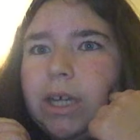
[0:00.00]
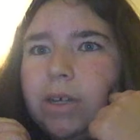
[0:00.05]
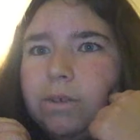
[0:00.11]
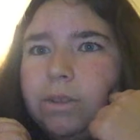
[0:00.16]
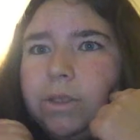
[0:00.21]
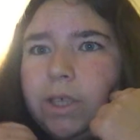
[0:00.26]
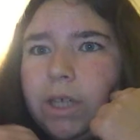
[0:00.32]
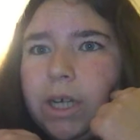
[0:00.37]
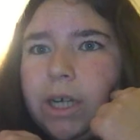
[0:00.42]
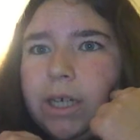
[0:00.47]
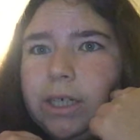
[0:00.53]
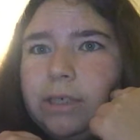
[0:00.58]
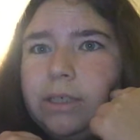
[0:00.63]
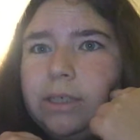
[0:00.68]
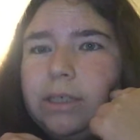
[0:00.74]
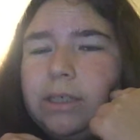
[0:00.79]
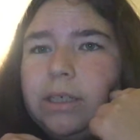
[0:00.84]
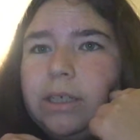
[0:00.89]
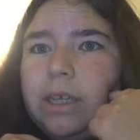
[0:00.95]
House of
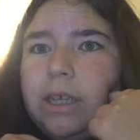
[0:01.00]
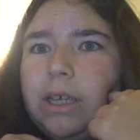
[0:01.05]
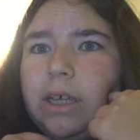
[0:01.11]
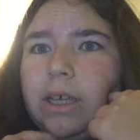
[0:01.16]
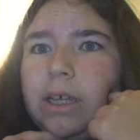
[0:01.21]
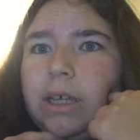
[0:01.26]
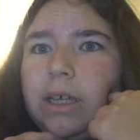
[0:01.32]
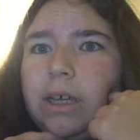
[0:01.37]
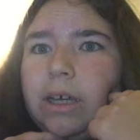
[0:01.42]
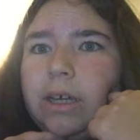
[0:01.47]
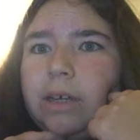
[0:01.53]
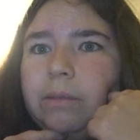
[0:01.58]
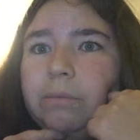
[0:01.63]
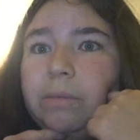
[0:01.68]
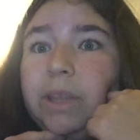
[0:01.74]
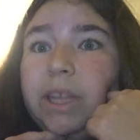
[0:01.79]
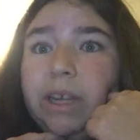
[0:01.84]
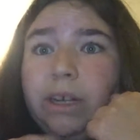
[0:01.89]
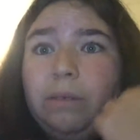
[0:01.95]
Cards.
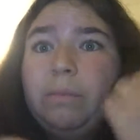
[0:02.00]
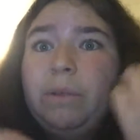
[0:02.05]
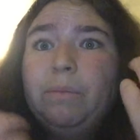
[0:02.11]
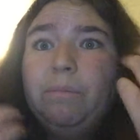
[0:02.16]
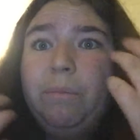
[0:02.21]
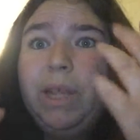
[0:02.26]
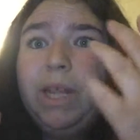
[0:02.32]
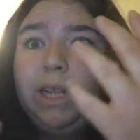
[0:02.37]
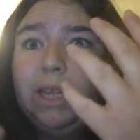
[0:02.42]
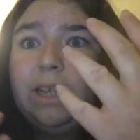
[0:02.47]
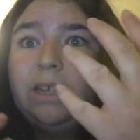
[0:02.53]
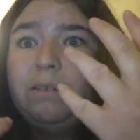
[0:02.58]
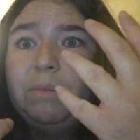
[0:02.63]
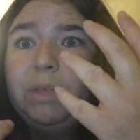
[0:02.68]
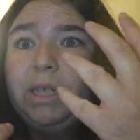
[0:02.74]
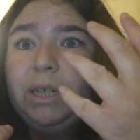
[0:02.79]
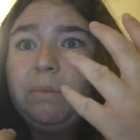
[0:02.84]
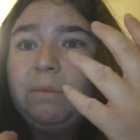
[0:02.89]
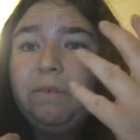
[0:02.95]
There have been men that have
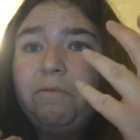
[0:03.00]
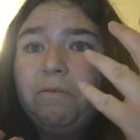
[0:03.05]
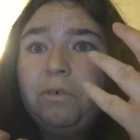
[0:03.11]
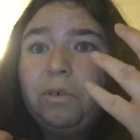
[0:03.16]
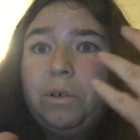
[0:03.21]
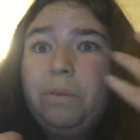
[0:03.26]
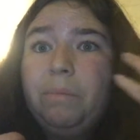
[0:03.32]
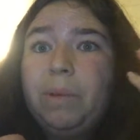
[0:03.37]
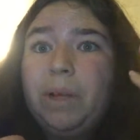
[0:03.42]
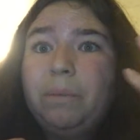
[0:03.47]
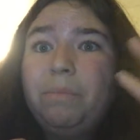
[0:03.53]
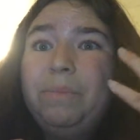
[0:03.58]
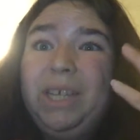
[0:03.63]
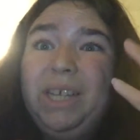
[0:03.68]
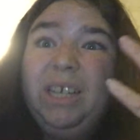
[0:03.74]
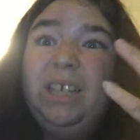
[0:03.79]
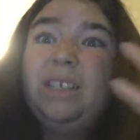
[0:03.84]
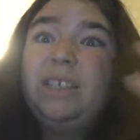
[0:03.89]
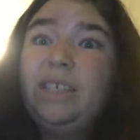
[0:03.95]
been coming forward about
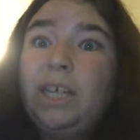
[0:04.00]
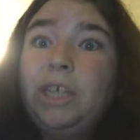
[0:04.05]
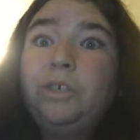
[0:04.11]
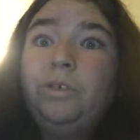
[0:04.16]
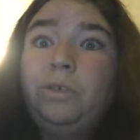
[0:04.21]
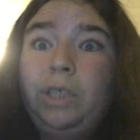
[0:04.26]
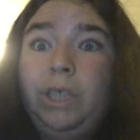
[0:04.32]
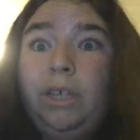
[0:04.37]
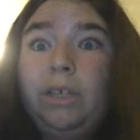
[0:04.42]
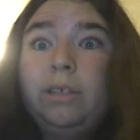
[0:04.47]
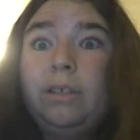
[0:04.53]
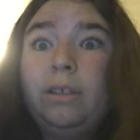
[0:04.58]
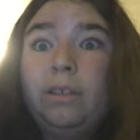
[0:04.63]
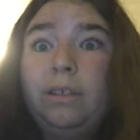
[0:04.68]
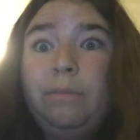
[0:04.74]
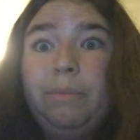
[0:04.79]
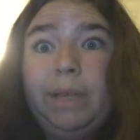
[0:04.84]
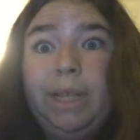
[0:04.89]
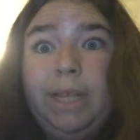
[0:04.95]
being sexually
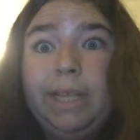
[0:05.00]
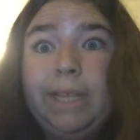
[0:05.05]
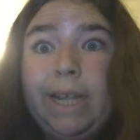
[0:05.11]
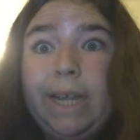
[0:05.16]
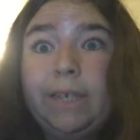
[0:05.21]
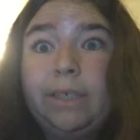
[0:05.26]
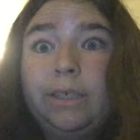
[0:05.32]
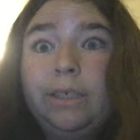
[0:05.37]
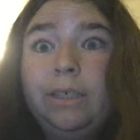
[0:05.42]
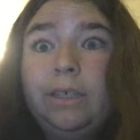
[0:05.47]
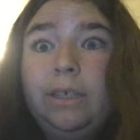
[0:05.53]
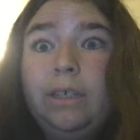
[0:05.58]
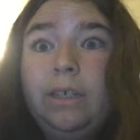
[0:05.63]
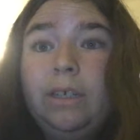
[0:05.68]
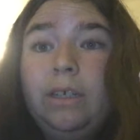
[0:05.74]
assaulted by this actor.